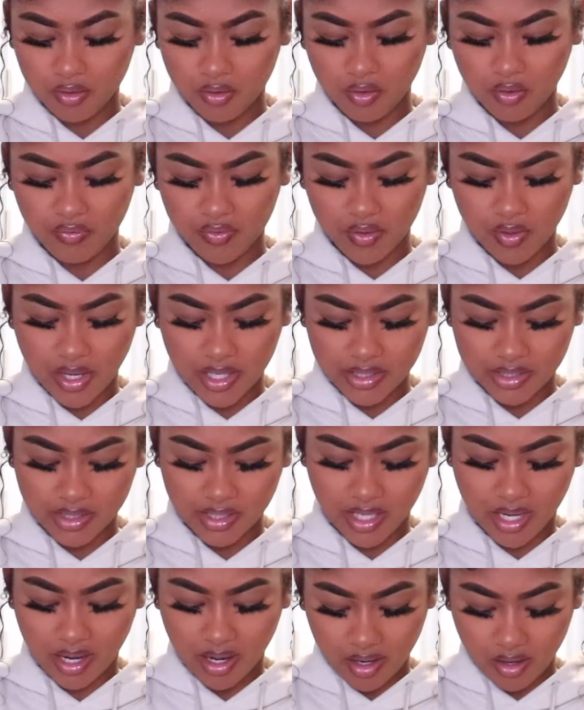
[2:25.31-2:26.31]
know if you guys
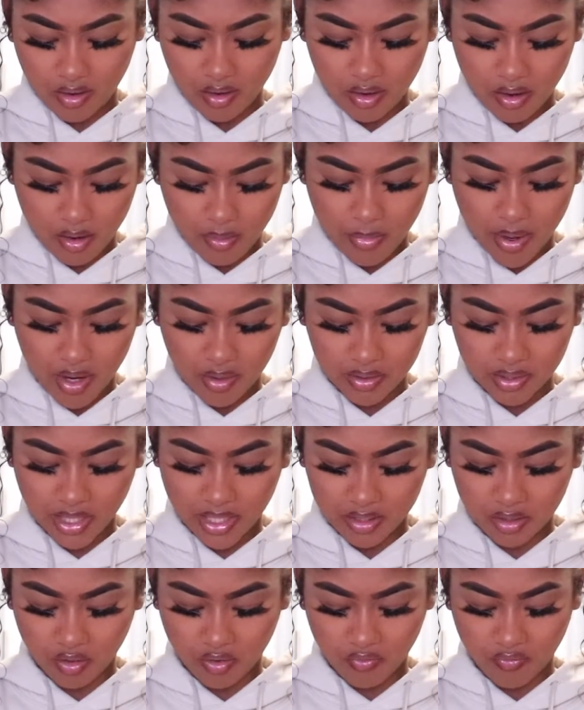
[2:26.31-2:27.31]
care about
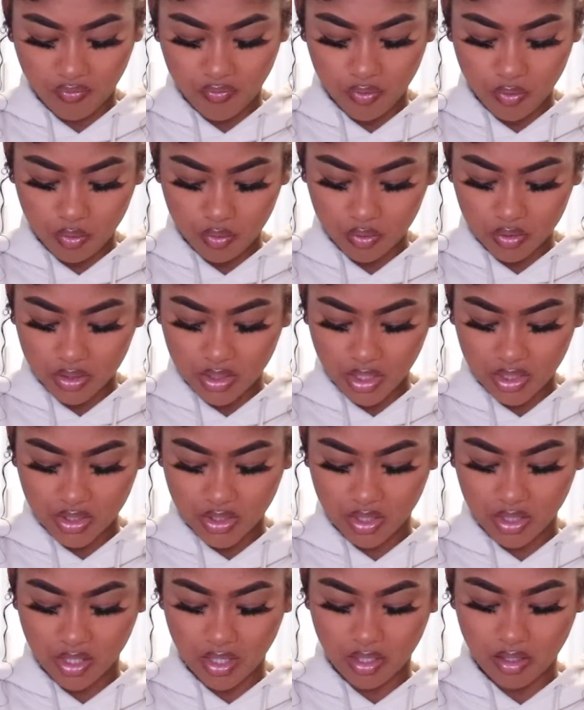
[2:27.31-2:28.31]
like your food
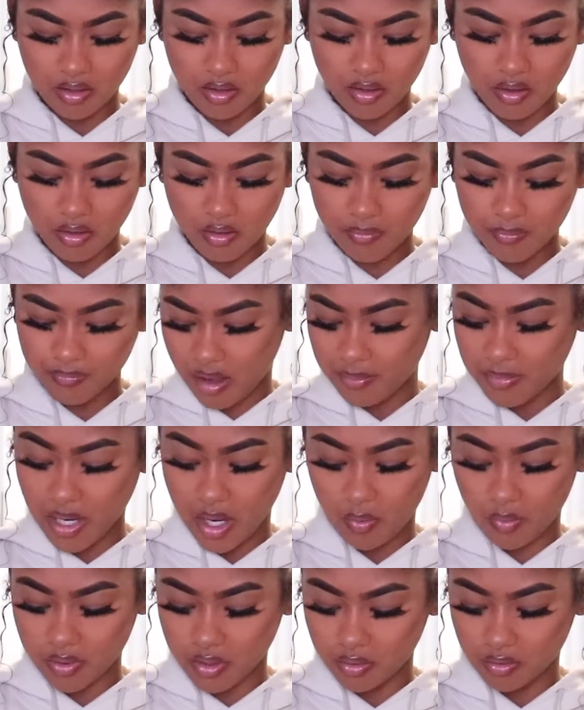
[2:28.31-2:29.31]
touching either. I'm
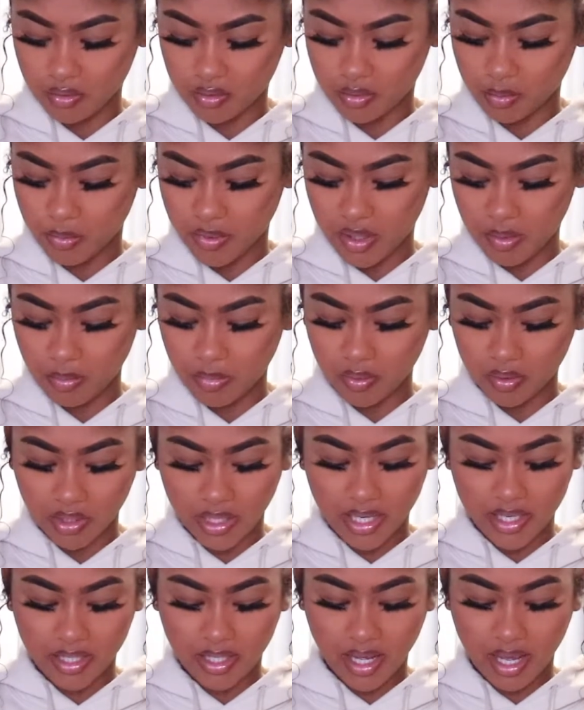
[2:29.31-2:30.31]
not one of those people.
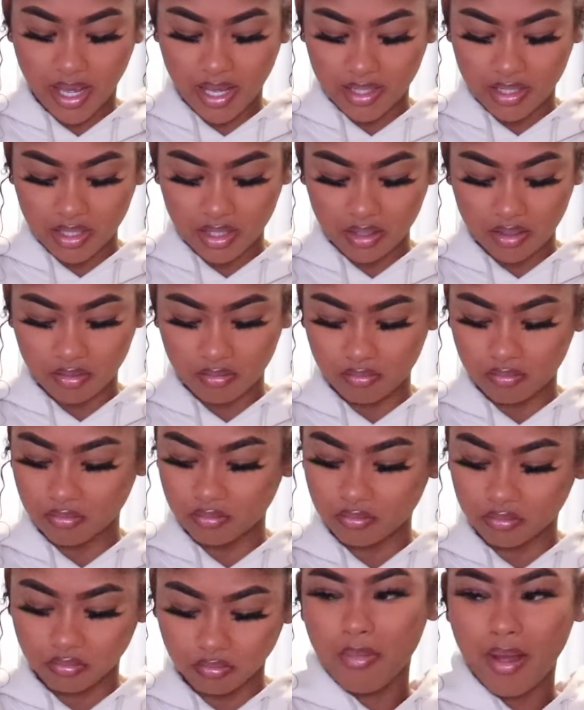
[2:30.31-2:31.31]
Like,
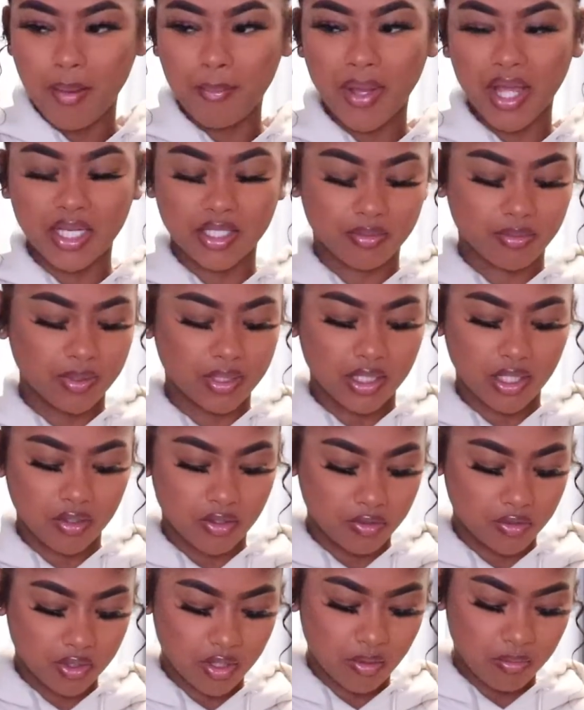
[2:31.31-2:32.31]
my mashed
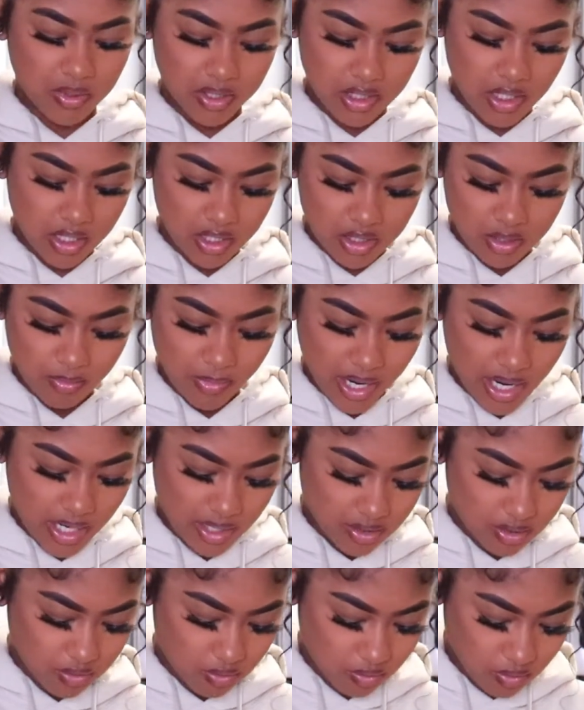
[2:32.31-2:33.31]
potatoes could be touching my
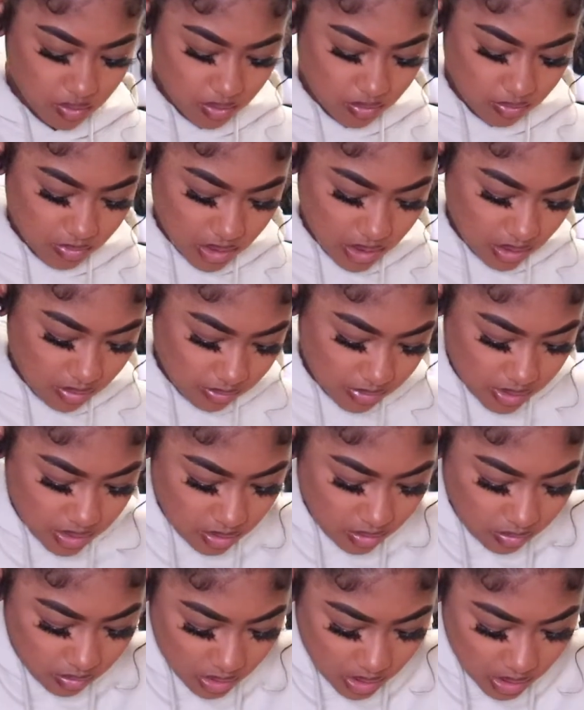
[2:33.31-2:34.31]
ice cream and I'm
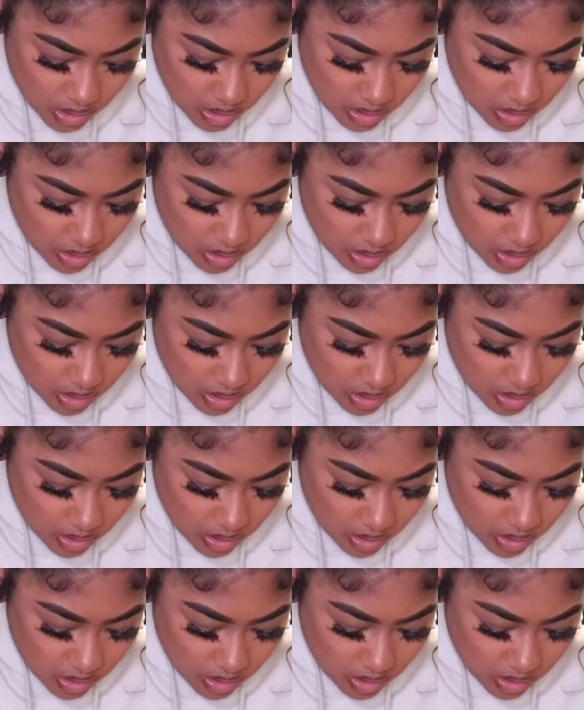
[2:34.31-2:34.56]
still gonna eat